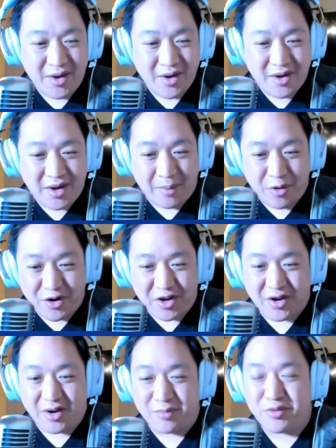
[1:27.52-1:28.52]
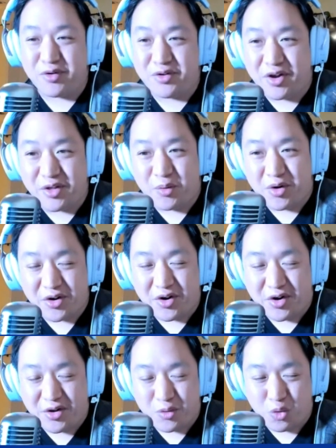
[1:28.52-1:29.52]
I'm hooking up to another one
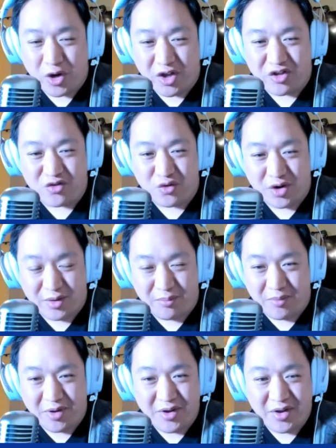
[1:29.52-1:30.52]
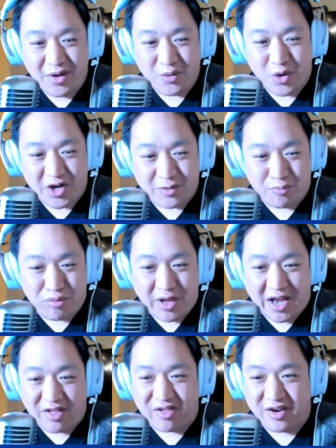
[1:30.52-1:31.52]
called Restream, which
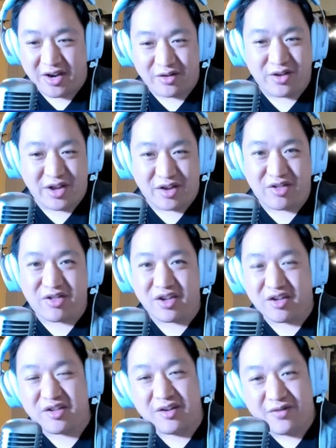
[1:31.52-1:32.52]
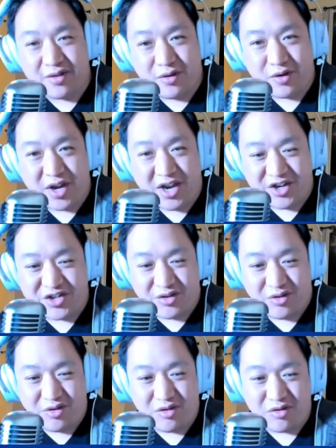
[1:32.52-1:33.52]
blasts it out to like 6 different
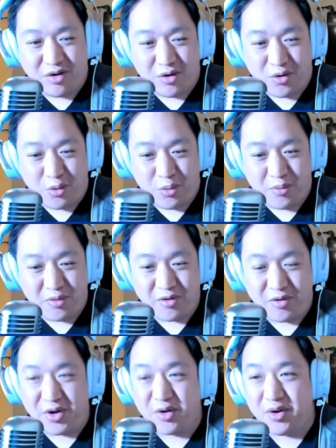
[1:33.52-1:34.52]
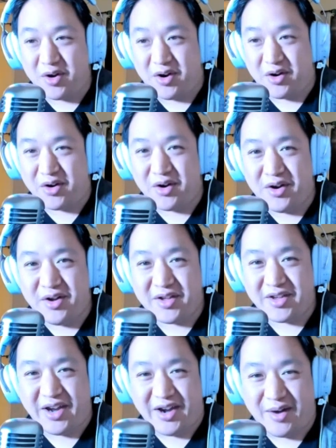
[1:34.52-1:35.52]
locations. So here we are.
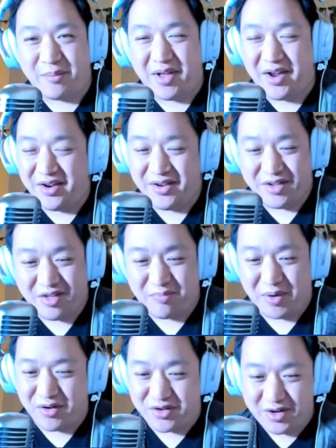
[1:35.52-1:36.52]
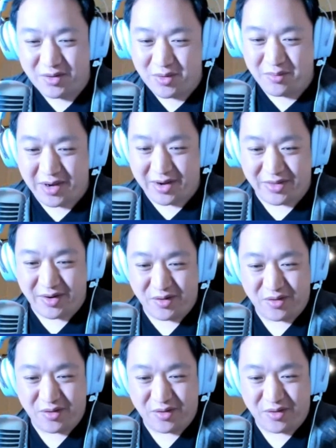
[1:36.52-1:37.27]
Yeah, I'm glad I didn't disparage anyone back there.